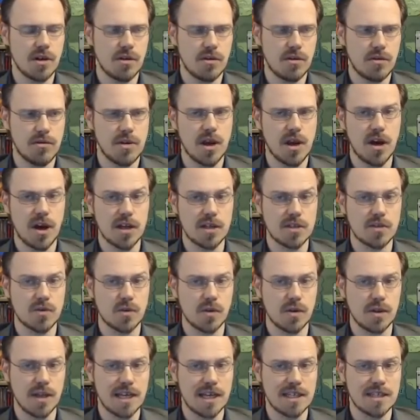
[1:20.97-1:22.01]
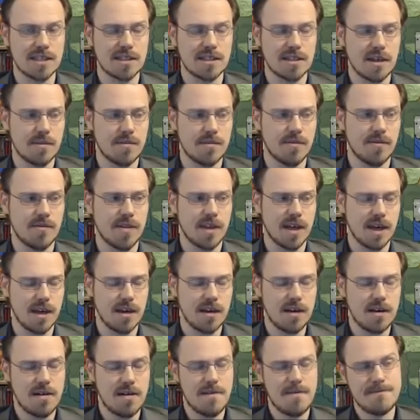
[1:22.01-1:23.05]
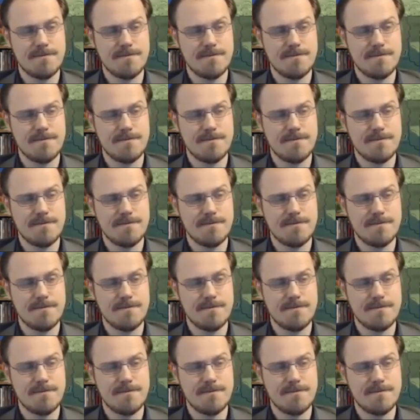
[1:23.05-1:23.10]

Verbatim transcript: three cost or less type of thing.